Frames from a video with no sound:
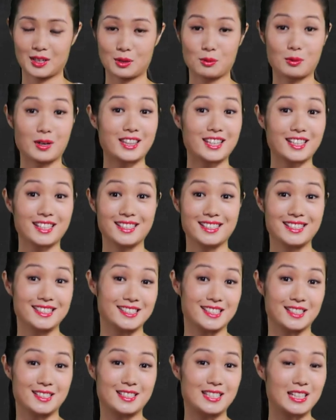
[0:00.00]
Whether it
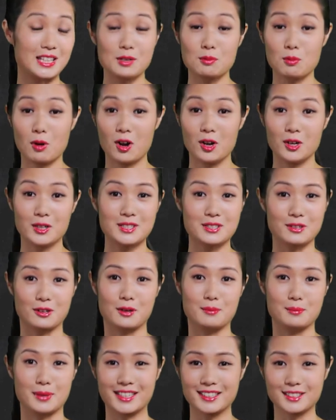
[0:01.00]
is a tea wand or
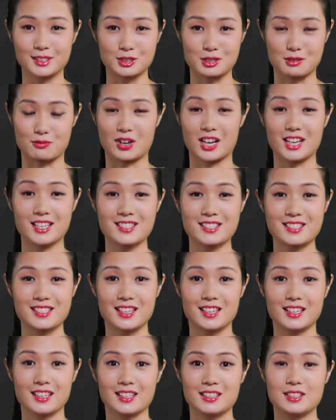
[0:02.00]
a medical device,
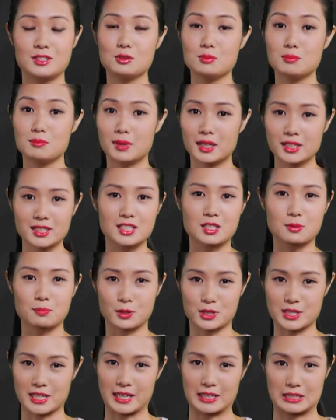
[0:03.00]
you must
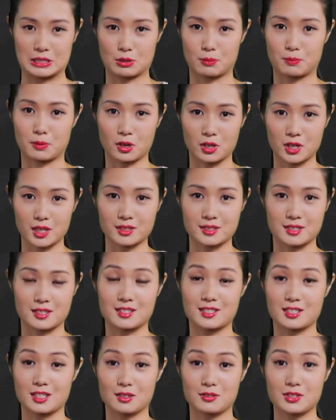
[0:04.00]
protect your products
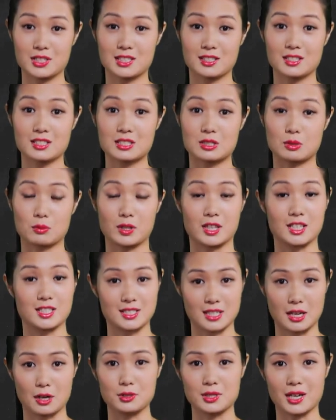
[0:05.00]
and services with a
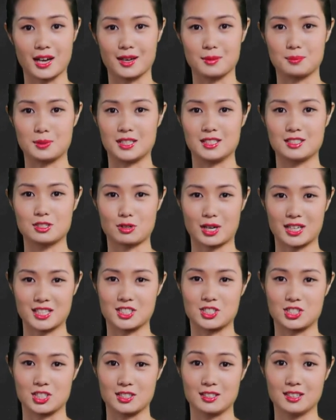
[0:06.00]
sound IP
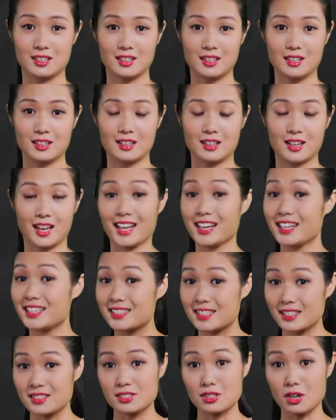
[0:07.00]
strategy. And it
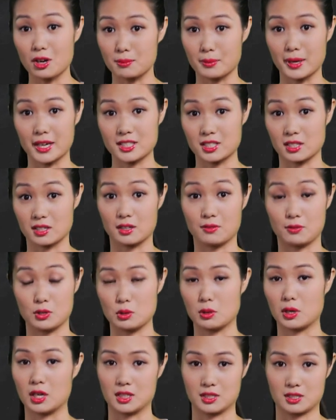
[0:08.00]
does not matter if
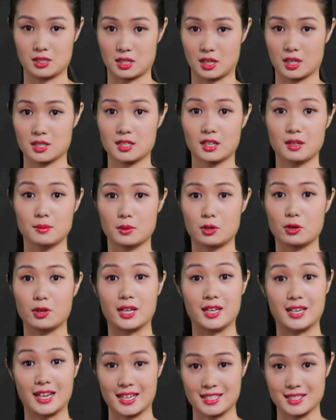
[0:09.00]
you are a startup or
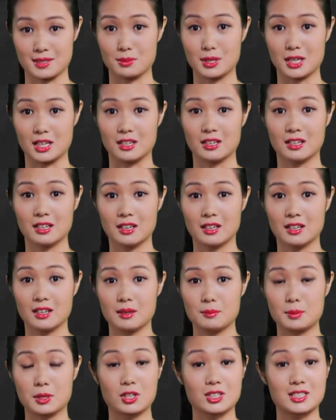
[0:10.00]
an SME,
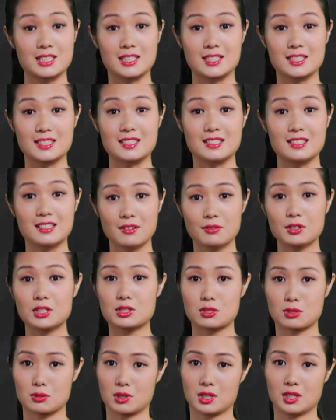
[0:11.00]
because it is never
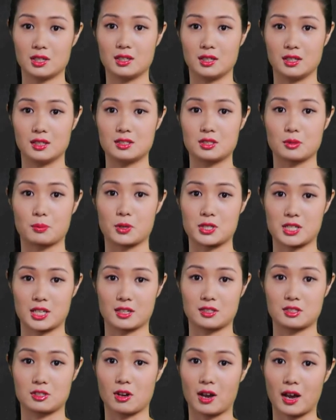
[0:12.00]
too early to
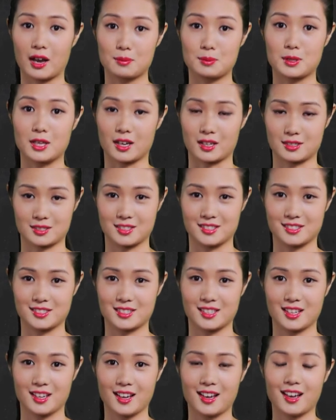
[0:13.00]
protect your IP
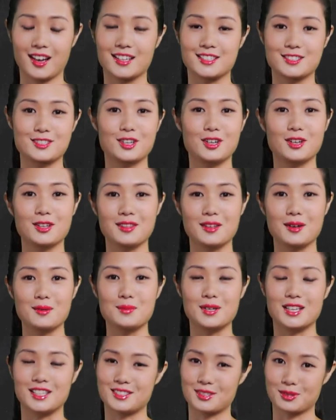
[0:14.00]
assets and turn them
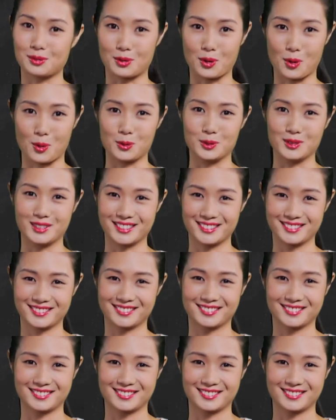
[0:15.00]
into gold.